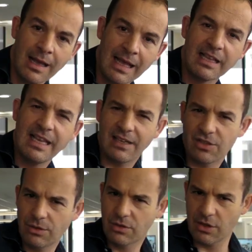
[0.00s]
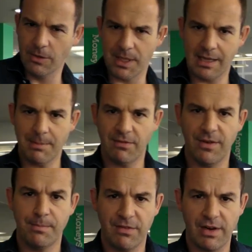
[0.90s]
Yes, you do, but let me
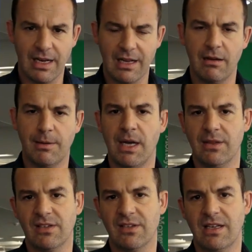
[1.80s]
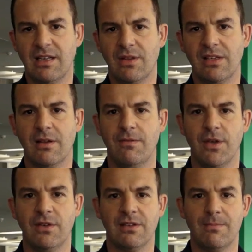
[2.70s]
be very clear about this because I know this
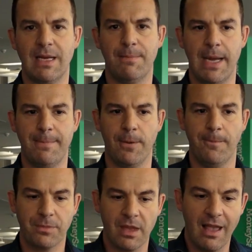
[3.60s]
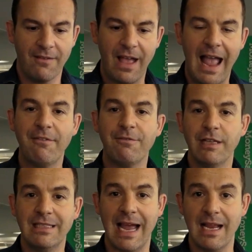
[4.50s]
confuses many people. For every
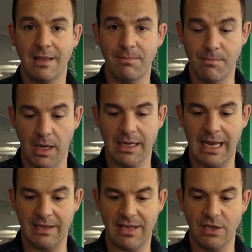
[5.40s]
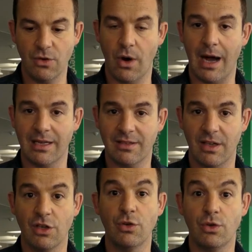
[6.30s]
day the money is in your
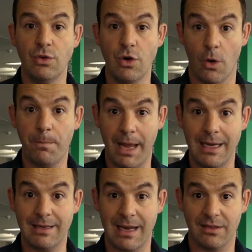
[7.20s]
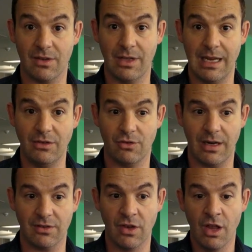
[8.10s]
ISA, you do not pay tax on the interest.